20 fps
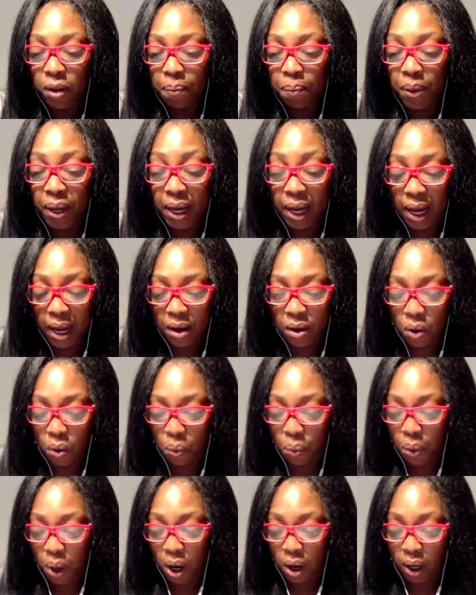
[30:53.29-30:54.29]
begin
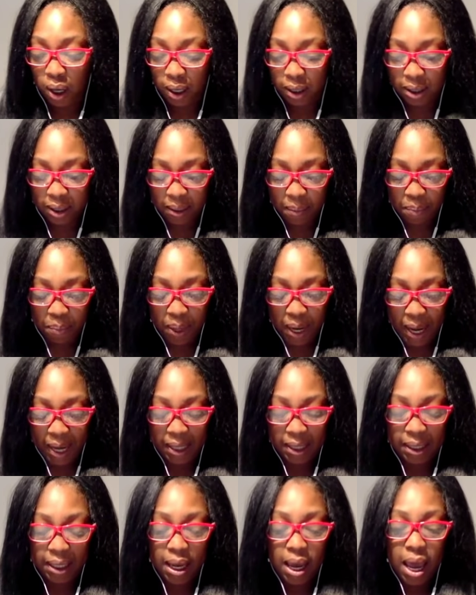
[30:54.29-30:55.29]
work
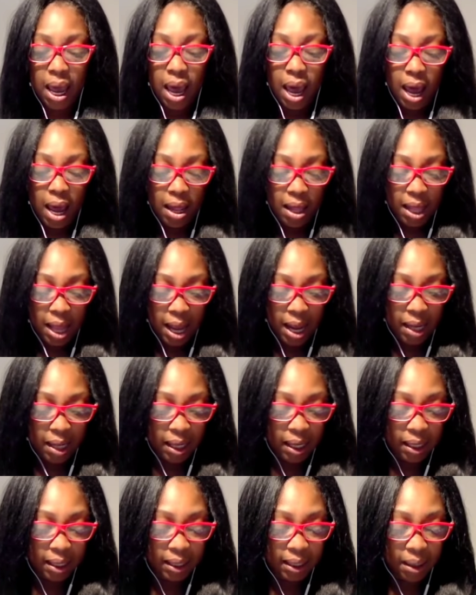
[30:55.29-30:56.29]
someplace, and then
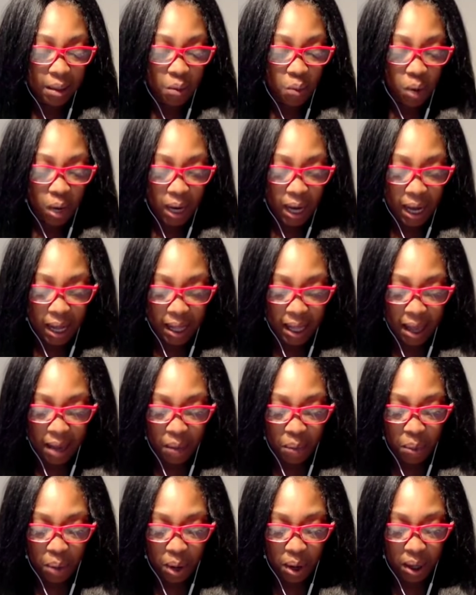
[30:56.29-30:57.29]
someone at
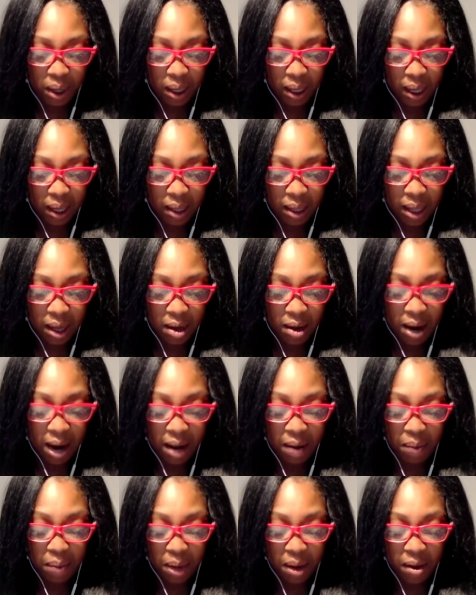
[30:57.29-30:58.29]
that work, they're
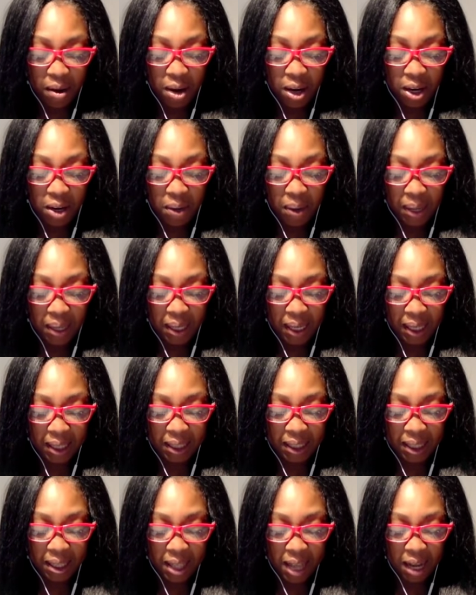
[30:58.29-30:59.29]
admiring you, and they
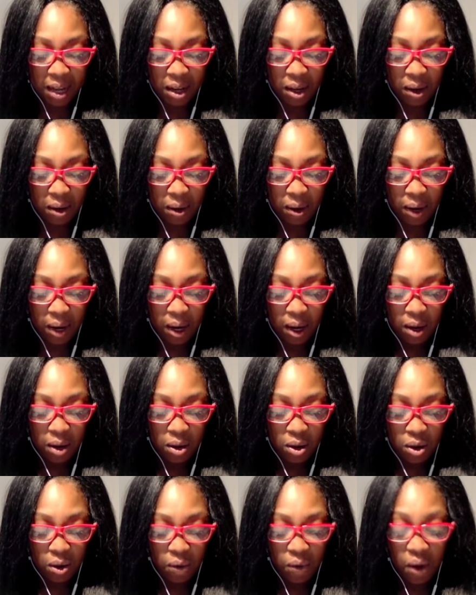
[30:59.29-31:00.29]
see that you're
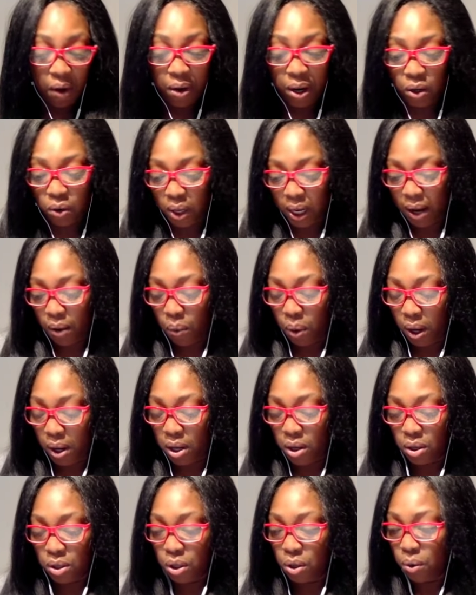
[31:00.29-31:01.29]
very good at what
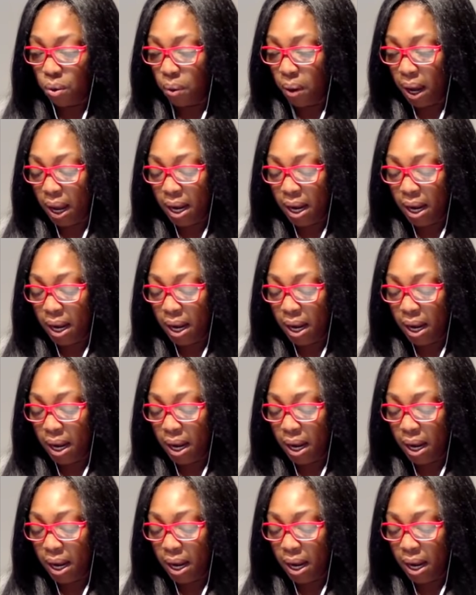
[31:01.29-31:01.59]
you do,